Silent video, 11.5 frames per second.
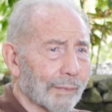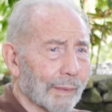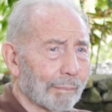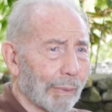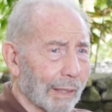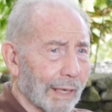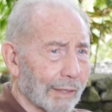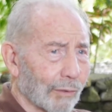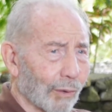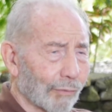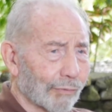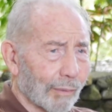But I
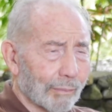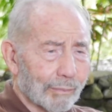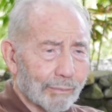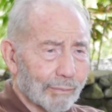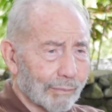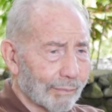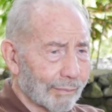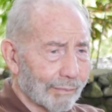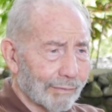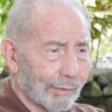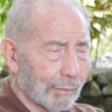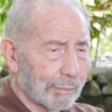know from
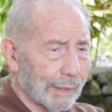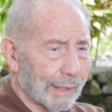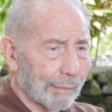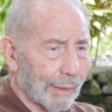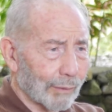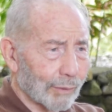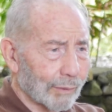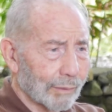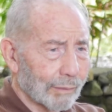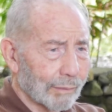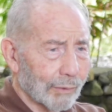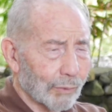being about
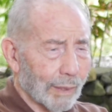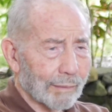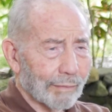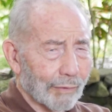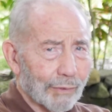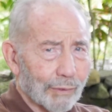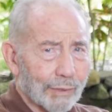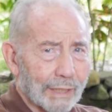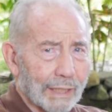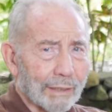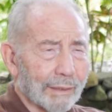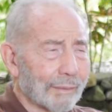12 or
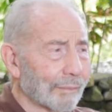13,